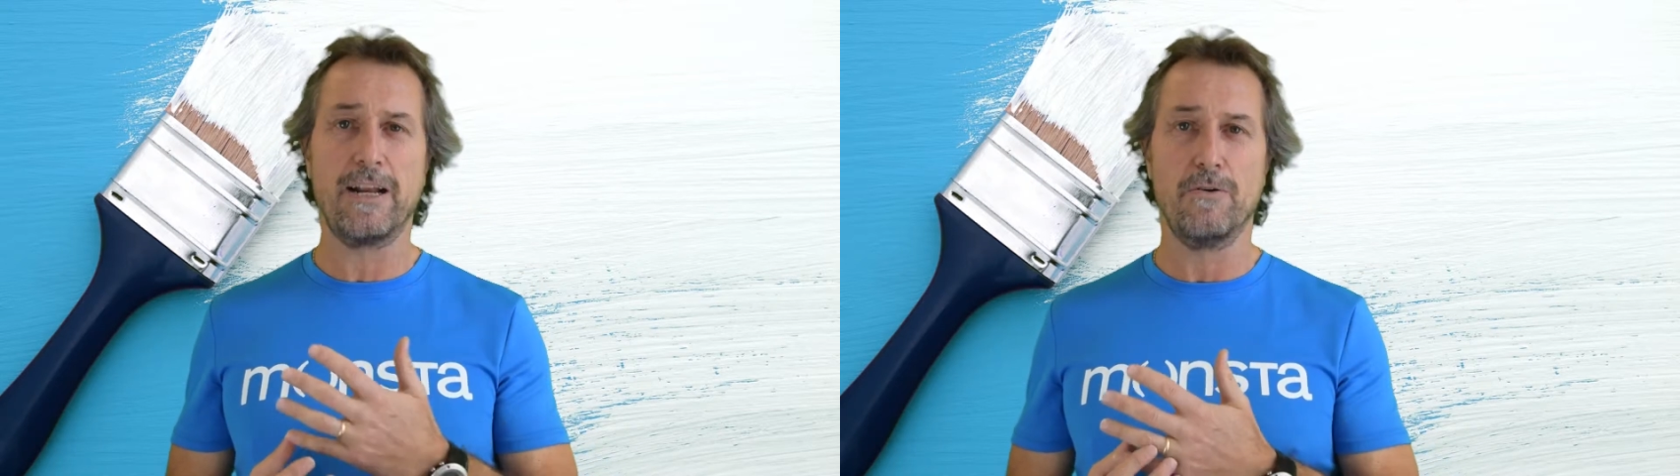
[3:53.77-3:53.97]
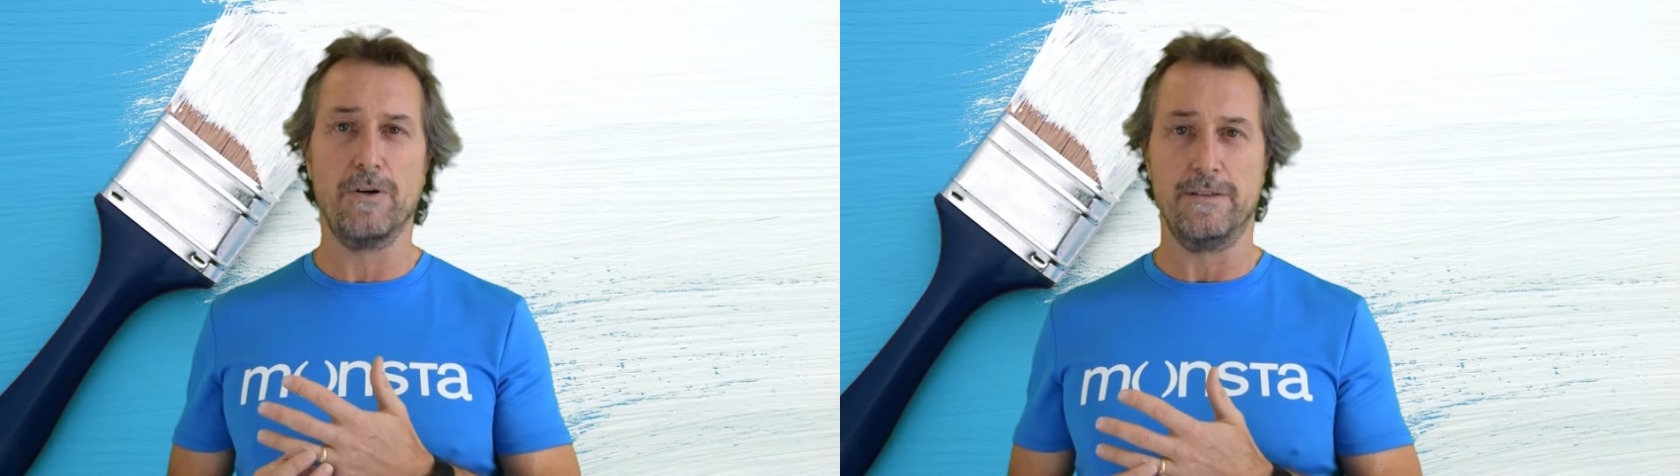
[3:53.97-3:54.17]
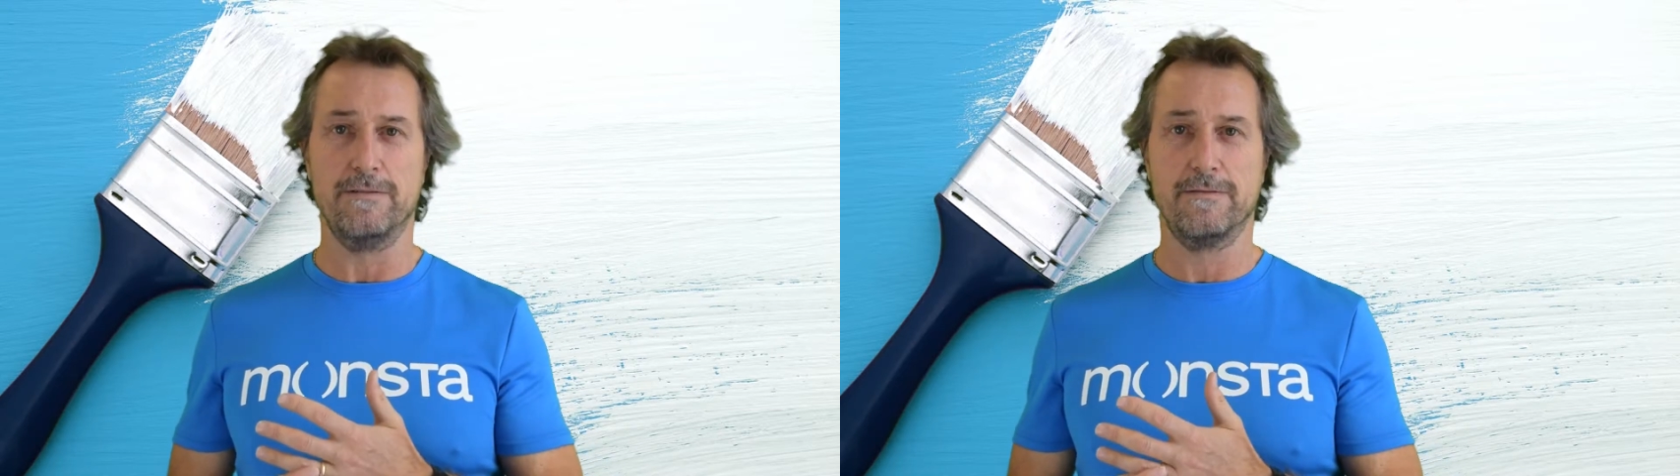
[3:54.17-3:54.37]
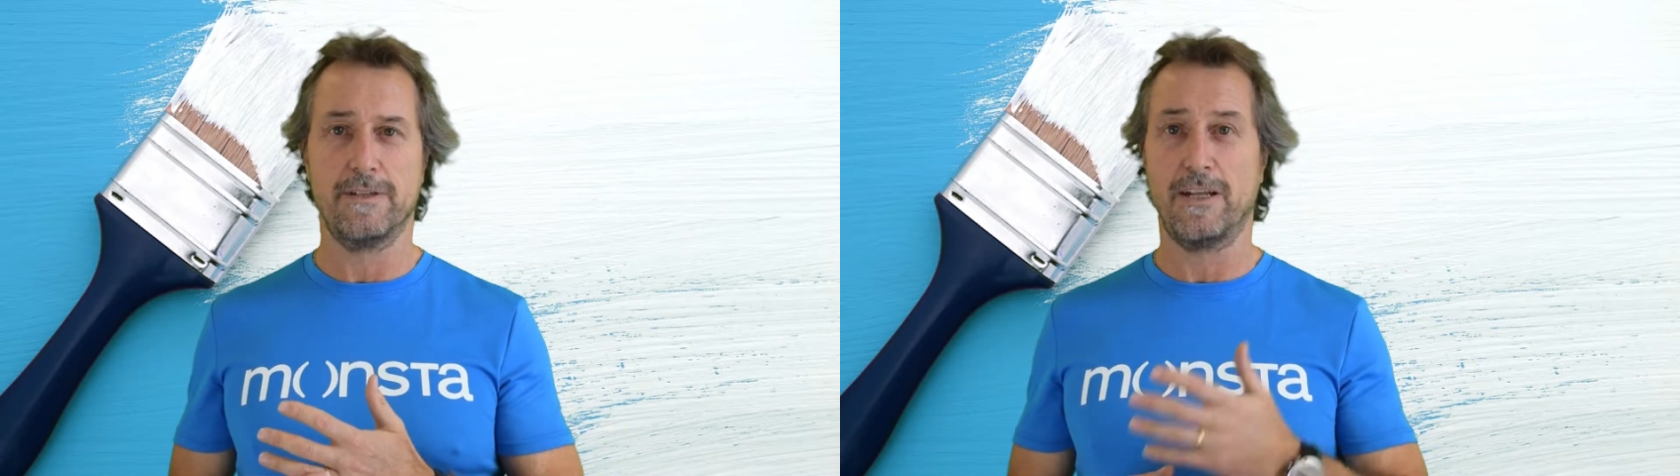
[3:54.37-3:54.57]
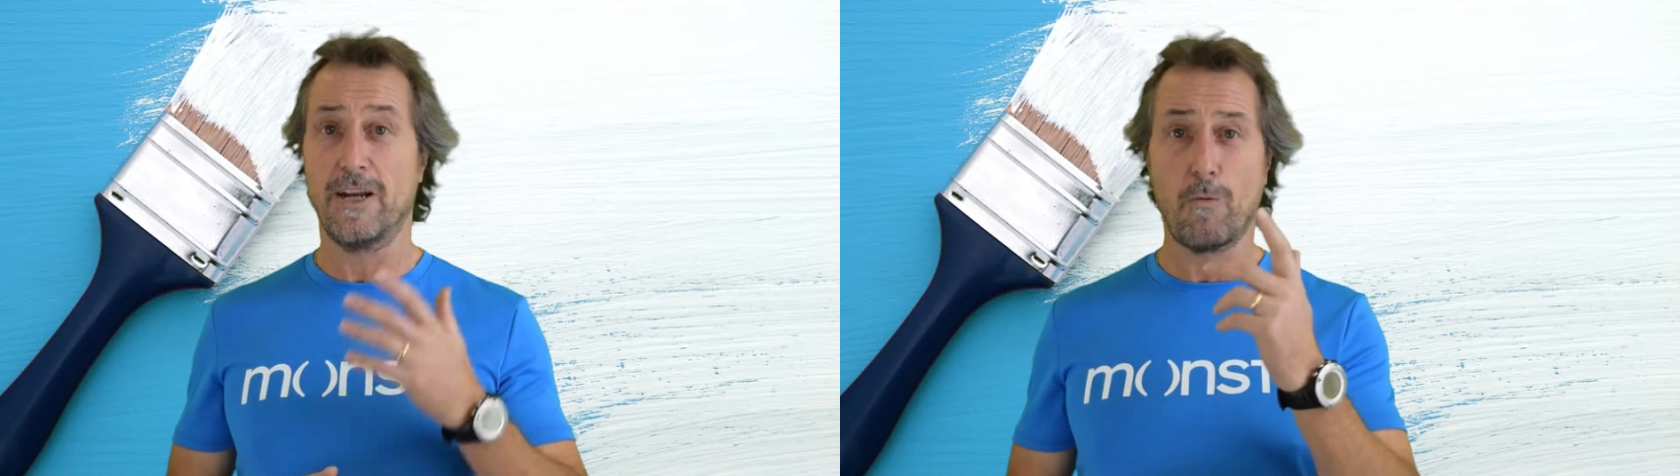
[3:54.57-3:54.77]
annoyed,
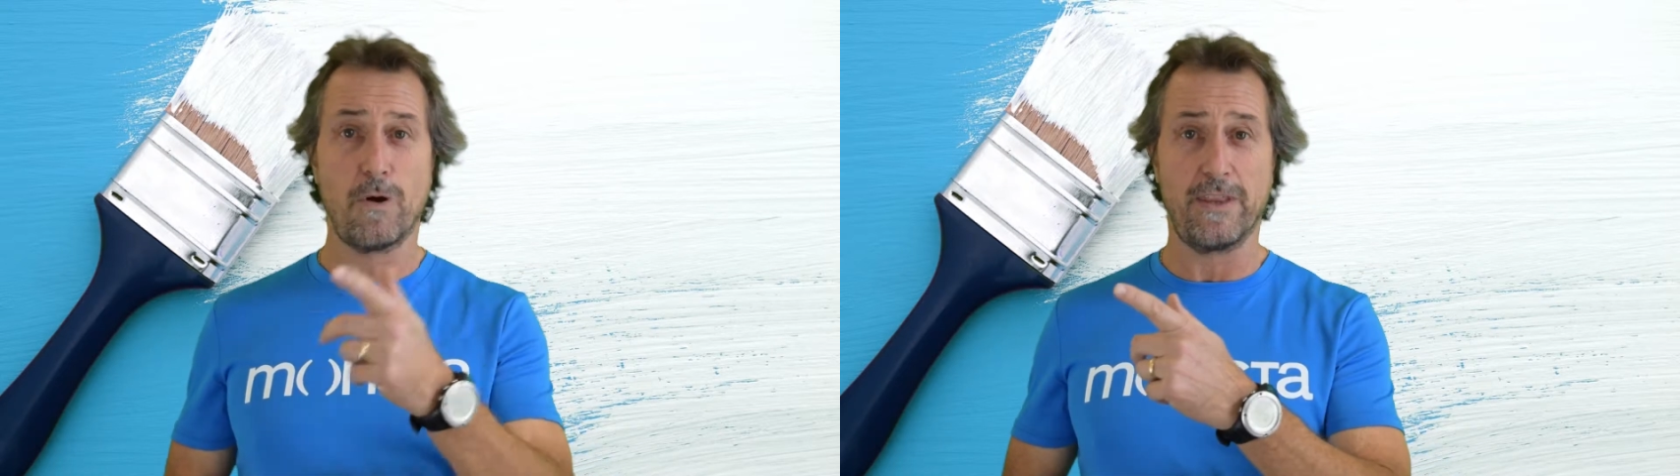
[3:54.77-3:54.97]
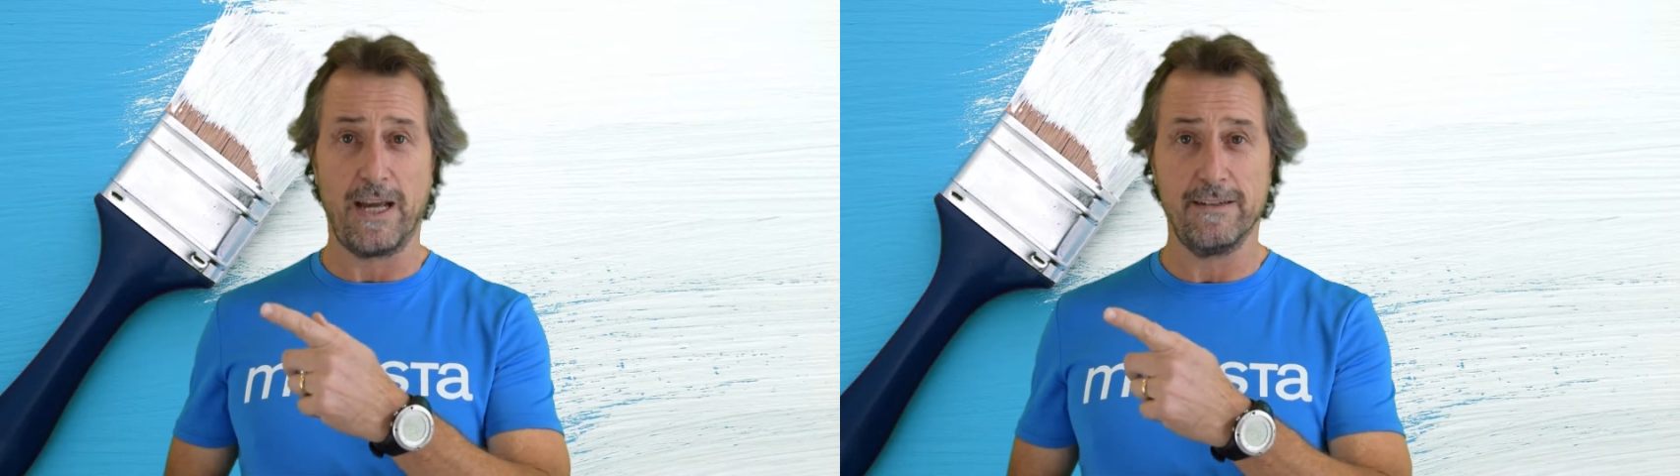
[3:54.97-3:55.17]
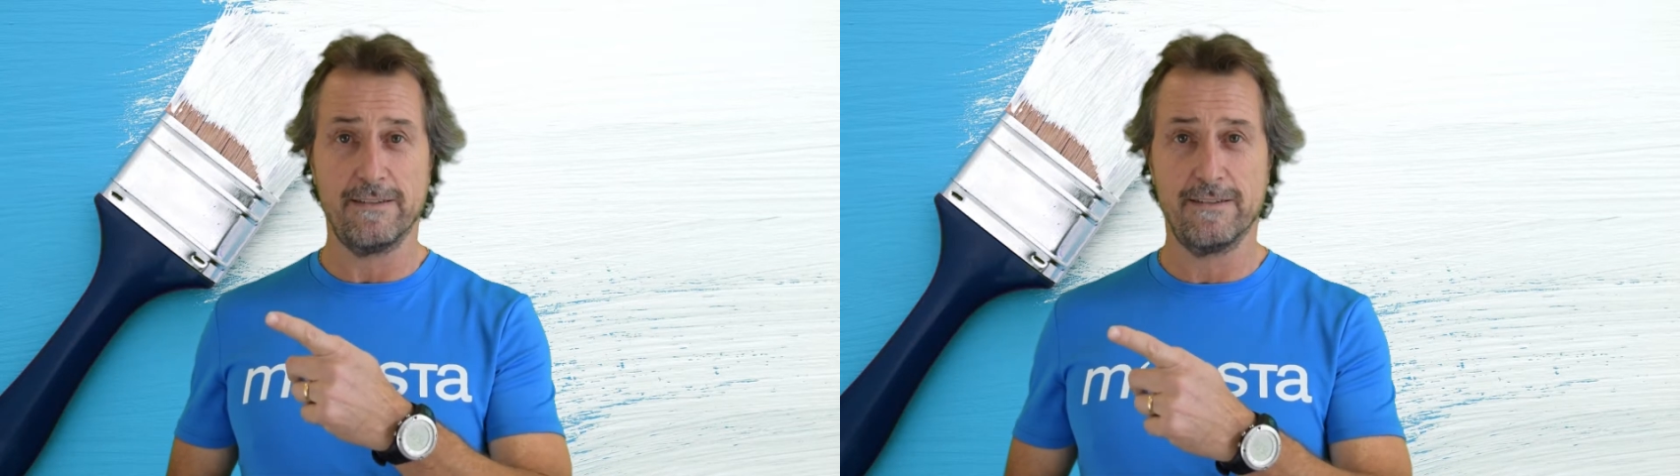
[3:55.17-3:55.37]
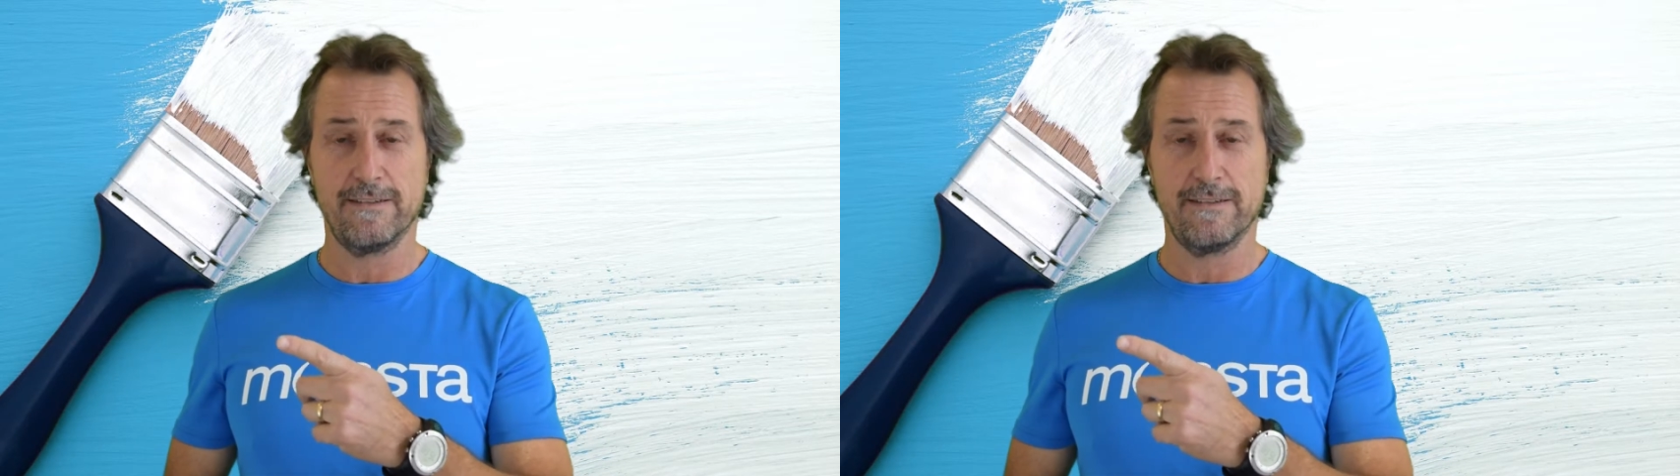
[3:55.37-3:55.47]
and you don't want that.